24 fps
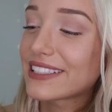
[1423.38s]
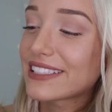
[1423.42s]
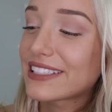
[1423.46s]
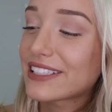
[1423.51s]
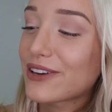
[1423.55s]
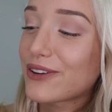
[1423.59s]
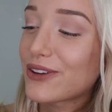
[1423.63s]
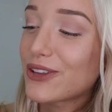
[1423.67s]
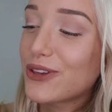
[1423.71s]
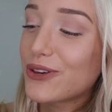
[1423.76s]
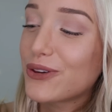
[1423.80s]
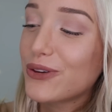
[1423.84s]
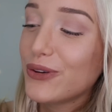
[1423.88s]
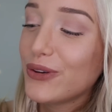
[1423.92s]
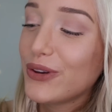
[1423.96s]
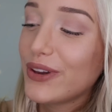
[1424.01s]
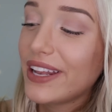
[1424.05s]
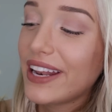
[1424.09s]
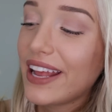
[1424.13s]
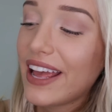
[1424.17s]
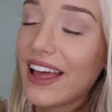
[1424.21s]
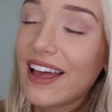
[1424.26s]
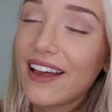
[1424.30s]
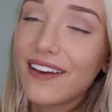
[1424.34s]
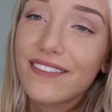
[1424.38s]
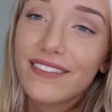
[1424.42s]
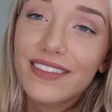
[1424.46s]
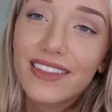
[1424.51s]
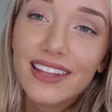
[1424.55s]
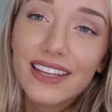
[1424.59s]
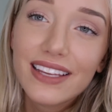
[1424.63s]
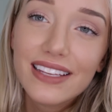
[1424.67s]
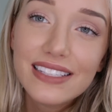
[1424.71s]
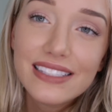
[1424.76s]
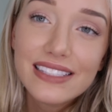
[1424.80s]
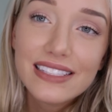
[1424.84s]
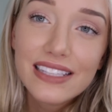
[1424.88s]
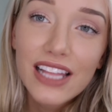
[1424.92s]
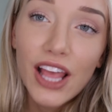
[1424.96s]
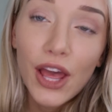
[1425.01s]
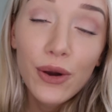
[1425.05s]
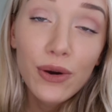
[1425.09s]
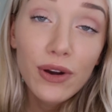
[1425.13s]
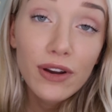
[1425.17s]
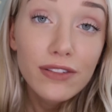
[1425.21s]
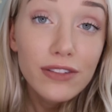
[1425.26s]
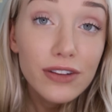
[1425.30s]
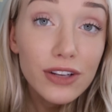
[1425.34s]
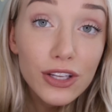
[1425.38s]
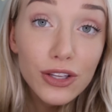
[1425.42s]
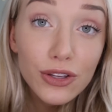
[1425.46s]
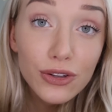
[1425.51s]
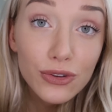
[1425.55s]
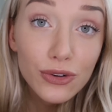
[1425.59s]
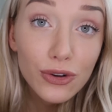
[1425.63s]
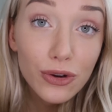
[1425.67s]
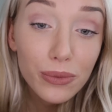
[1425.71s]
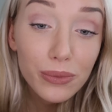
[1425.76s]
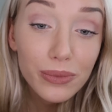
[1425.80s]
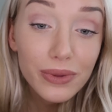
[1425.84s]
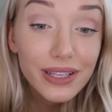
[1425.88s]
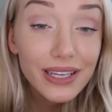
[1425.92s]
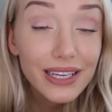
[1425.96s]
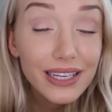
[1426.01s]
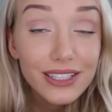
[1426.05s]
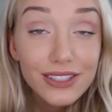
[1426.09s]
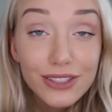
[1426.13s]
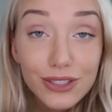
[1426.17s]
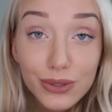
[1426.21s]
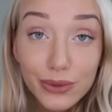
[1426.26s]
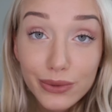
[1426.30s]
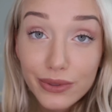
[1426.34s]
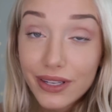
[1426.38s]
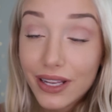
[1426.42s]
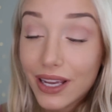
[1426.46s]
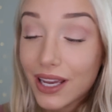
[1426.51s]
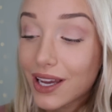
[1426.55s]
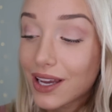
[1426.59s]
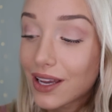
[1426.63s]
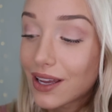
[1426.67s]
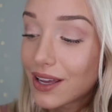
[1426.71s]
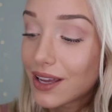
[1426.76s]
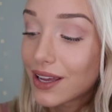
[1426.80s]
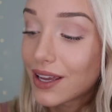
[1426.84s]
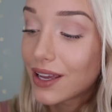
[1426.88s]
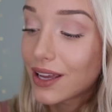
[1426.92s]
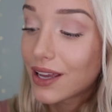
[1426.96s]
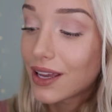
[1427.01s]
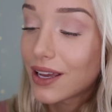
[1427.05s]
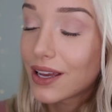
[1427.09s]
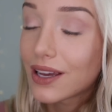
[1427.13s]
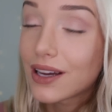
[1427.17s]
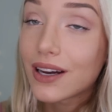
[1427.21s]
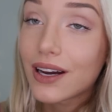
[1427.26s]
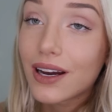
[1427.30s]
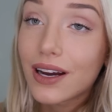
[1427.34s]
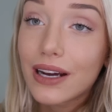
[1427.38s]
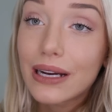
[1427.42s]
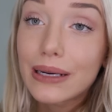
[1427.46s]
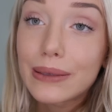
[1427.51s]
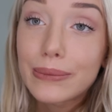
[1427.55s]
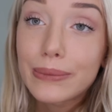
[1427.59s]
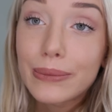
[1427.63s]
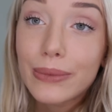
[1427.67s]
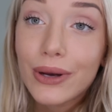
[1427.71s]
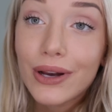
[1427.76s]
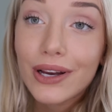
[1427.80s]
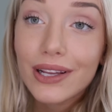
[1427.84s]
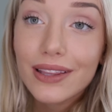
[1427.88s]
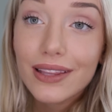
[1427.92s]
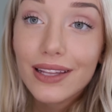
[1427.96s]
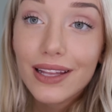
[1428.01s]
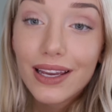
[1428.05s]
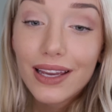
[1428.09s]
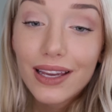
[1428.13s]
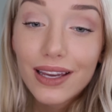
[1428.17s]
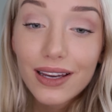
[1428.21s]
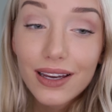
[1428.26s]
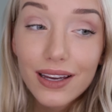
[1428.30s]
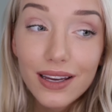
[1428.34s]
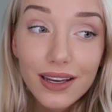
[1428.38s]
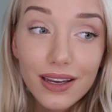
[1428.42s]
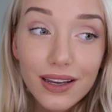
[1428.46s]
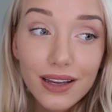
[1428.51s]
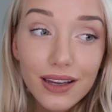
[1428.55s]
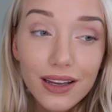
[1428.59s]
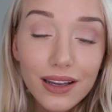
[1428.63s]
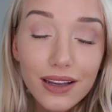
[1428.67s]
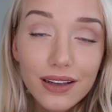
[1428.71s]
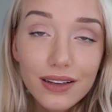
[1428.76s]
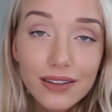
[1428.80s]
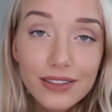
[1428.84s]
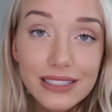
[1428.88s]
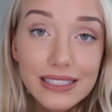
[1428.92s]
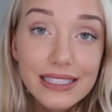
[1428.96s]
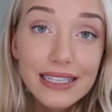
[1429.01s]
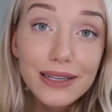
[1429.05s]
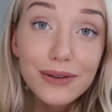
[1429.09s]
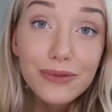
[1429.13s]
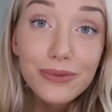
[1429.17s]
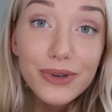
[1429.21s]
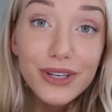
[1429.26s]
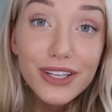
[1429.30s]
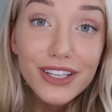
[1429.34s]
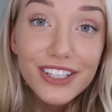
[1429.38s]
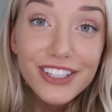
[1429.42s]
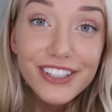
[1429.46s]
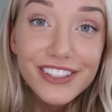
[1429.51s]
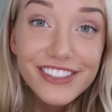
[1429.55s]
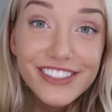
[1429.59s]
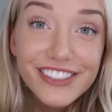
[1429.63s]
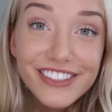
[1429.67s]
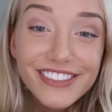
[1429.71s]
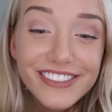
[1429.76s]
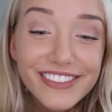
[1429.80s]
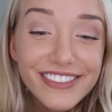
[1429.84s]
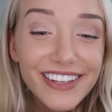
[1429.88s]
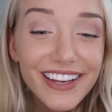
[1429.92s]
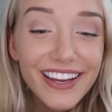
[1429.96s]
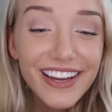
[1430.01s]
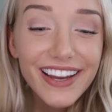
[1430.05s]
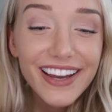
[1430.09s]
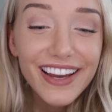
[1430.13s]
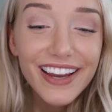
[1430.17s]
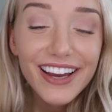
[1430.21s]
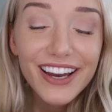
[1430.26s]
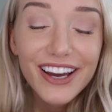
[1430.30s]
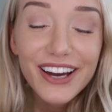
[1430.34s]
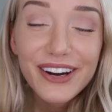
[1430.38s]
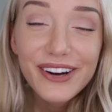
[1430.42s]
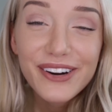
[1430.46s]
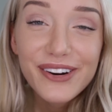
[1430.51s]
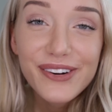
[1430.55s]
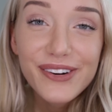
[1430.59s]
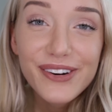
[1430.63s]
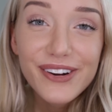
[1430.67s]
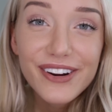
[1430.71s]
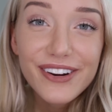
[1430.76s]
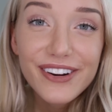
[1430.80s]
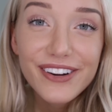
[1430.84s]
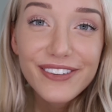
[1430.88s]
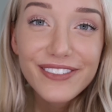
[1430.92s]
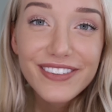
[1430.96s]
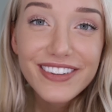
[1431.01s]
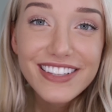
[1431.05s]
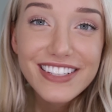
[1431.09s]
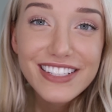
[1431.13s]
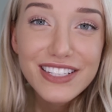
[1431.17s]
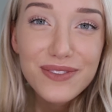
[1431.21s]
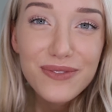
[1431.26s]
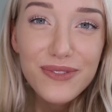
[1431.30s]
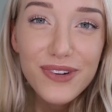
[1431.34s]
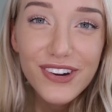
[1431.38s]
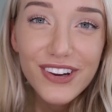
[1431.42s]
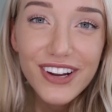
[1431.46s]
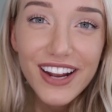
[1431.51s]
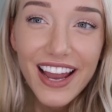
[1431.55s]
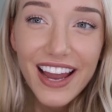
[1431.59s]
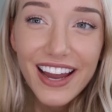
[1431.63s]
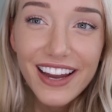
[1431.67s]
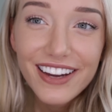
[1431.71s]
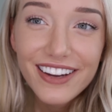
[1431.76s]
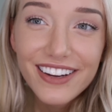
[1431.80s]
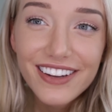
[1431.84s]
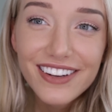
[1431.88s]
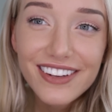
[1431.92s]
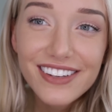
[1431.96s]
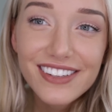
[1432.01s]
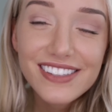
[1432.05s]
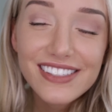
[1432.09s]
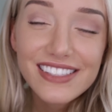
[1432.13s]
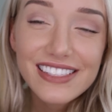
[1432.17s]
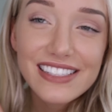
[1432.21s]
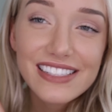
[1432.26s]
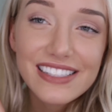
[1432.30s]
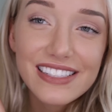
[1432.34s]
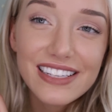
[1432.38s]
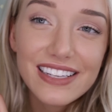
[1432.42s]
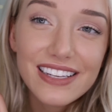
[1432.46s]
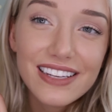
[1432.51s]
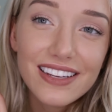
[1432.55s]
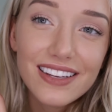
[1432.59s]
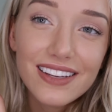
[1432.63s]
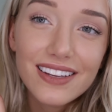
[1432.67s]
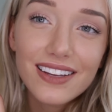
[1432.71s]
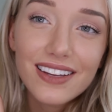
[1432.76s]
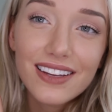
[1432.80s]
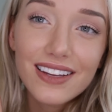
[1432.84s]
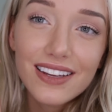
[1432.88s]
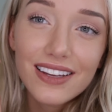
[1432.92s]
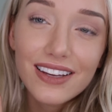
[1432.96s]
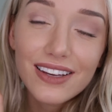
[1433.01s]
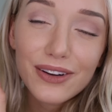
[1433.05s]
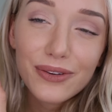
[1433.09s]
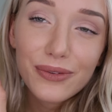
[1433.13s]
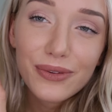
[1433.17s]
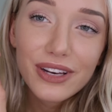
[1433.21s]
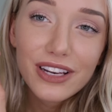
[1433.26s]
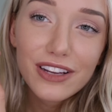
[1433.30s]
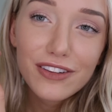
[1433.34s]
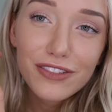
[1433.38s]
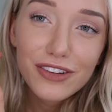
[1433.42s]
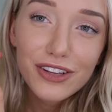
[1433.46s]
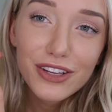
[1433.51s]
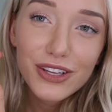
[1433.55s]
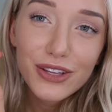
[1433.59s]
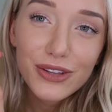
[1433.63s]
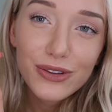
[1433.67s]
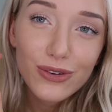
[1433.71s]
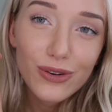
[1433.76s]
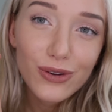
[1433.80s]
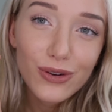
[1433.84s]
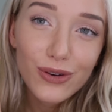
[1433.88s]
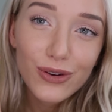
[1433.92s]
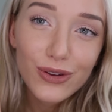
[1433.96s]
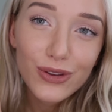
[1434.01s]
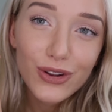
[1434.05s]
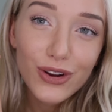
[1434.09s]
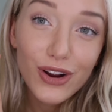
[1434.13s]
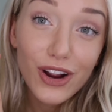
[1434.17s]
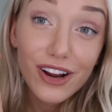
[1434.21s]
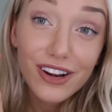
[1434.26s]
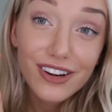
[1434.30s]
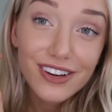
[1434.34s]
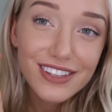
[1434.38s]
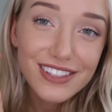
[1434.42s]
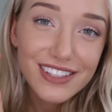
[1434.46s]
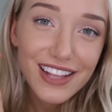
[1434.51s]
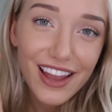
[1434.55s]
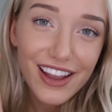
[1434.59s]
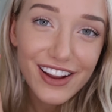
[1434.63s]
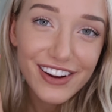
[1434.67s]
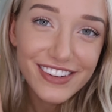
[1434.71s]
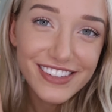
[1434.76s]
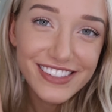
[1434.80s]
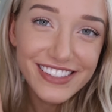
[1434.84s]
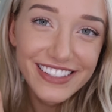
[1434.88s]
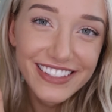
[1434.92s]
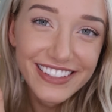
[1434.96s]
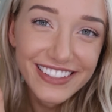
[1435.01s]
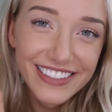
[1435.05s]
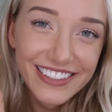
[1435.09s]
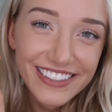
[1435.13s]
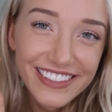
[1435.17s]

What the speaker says: So you could have this however you normally eat tuna, on like a sandwich or with some crackers, whatever your heart desires.